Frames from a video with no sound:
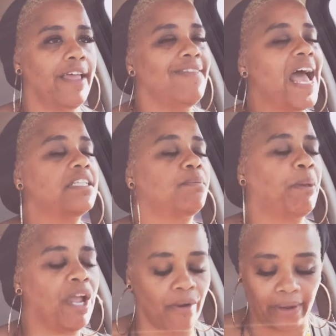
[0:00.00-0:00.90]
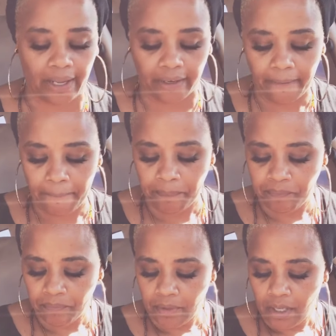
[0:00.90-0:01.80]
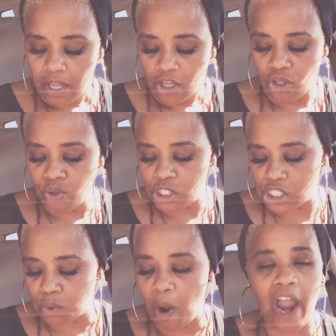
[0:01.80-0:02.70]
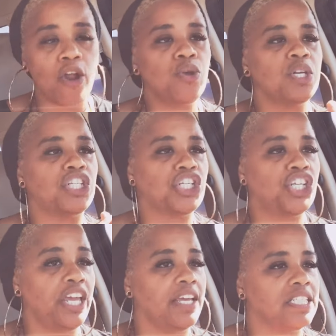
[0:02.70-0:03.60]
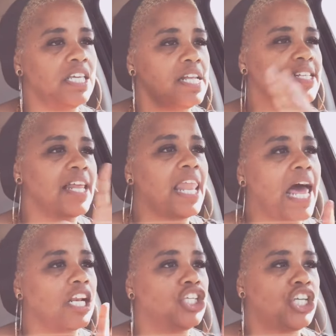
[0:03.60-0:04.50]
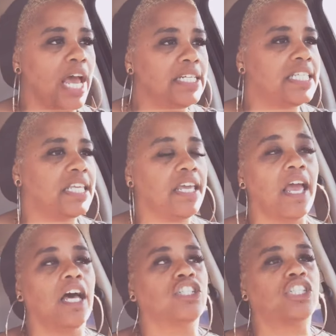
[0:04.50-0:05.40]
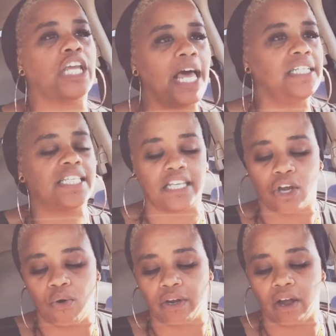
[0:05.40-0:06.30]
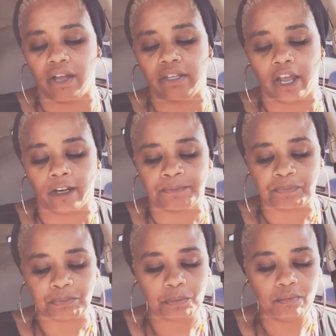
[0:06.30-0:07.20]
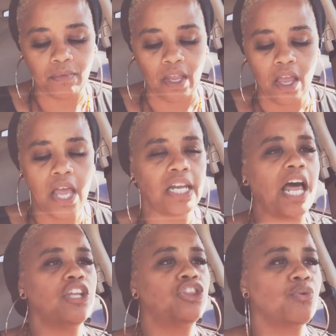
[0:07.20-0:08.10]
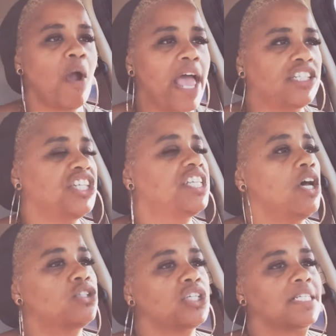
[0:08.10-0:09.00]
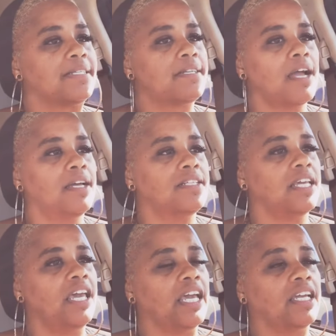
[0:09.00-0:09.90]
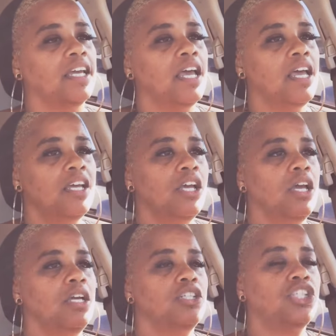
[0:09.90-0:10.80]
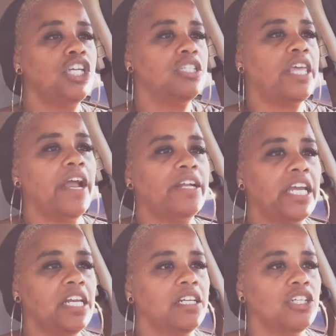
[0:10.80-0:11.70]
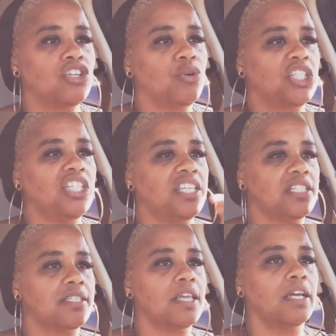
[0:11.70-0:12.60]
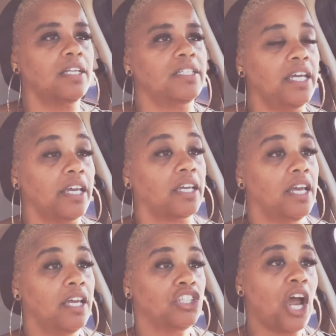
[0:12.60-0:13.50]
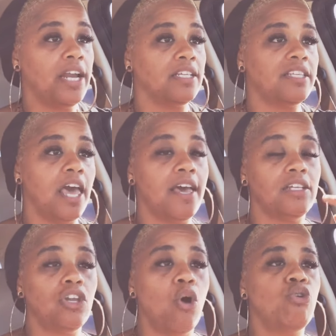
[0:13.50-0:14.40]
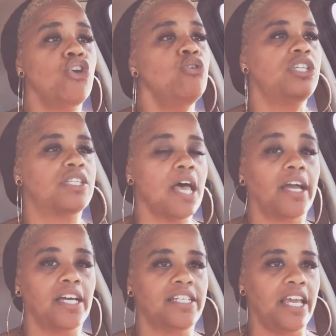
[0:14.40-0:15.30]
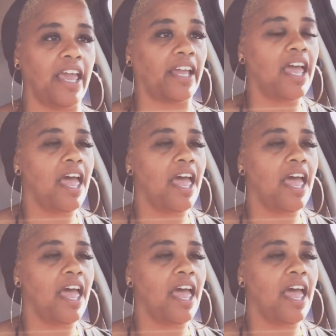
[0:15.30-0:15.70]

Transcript: And that's period. You swear you the shit. See, there's a lot of jealousy, going on there. A lot of threats. She tells her to suck a dick. They're getting into it. She says, suck a dick. Chyna said, no, you suck a dick.